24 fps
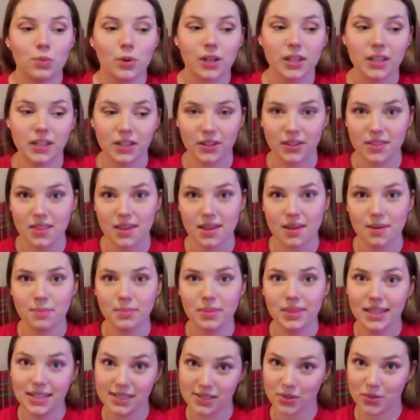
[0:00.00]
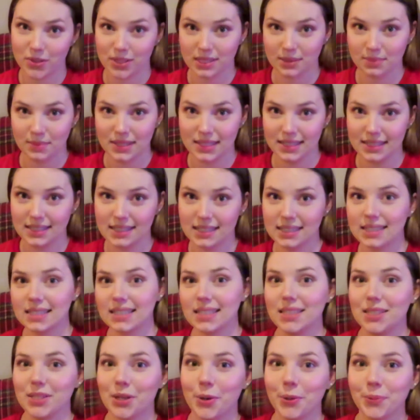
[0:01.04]
working on them this Christmas.
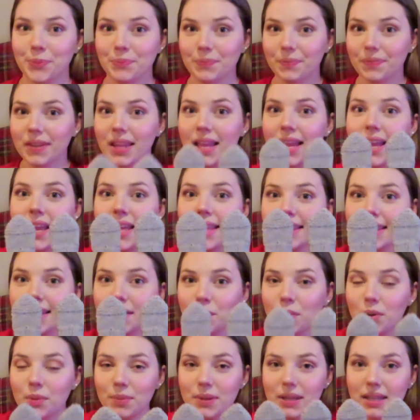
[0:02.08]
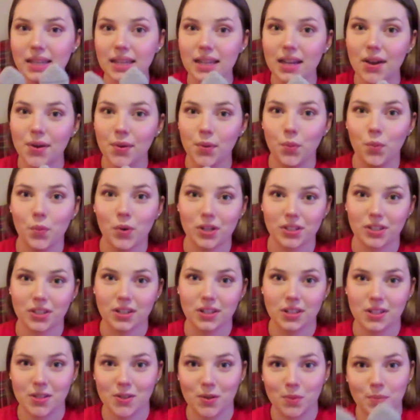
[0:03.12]
So they will be worked
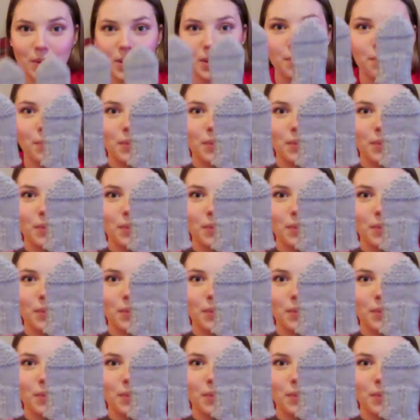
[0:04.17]
on a little bit.